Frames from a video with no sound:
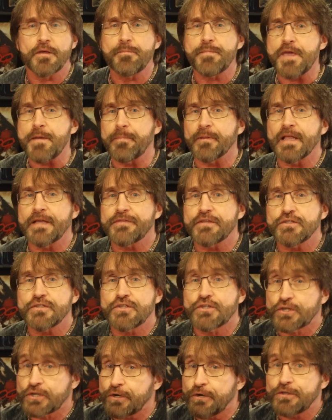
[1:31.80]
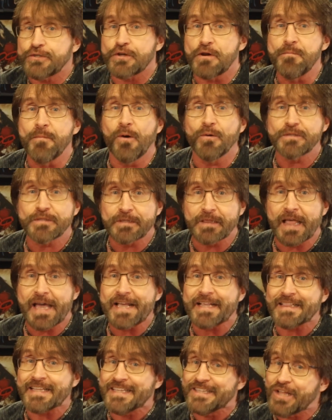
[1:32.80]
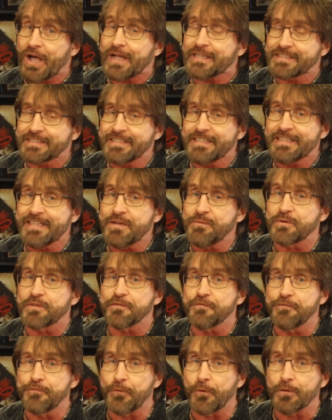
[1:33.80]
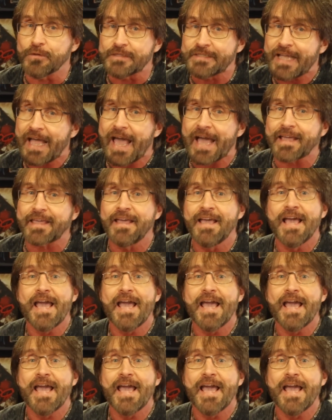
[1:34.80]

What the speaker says: people at this church are most likely not dealing with a full deck,